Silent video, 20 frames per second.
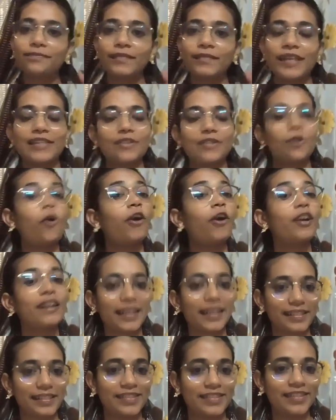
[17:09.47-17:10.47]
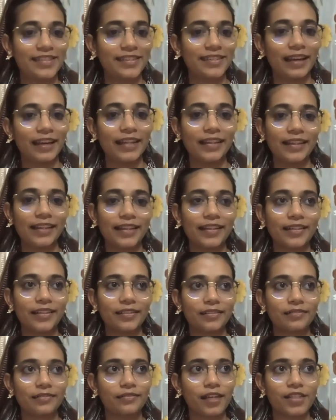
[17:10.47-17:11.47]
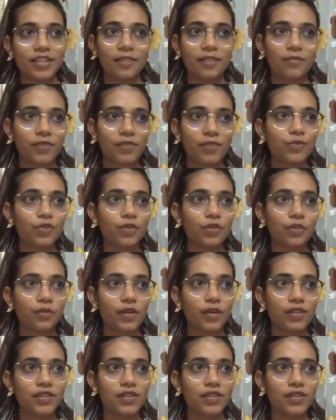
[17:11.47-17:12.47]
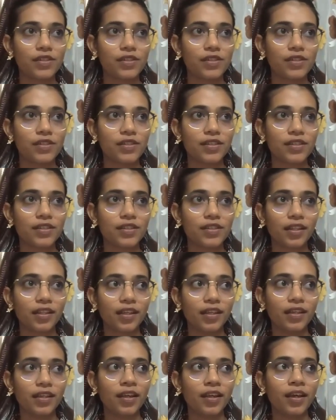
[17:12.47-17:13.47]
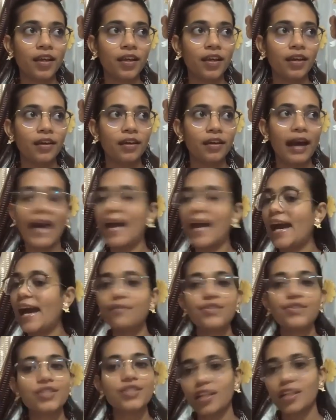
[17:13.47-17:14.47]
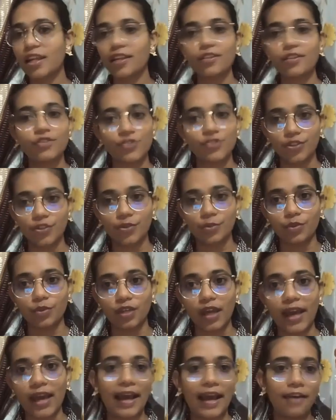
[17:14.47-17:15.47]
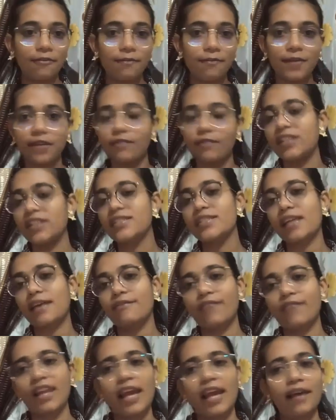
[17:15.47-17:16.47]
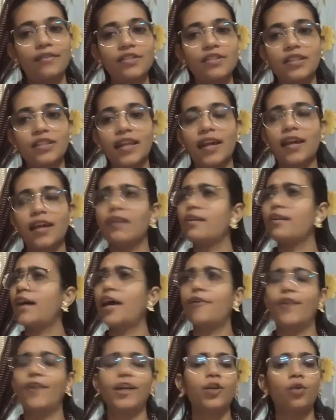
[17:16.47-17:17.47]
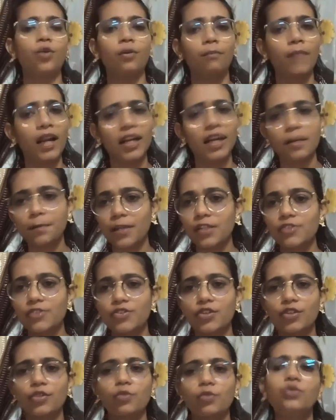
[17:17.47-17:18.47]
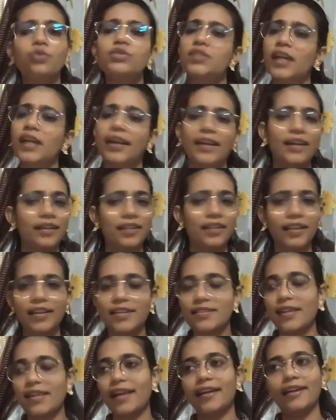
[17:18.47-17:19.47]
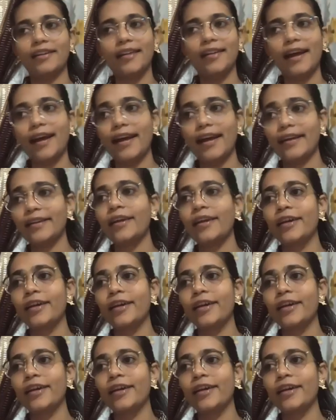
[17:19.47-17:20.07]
there's a contrast. I think Azim Premji University, I haven't seen any institute. I have been when I was there, I went to multiple institutes. I did this, I did that.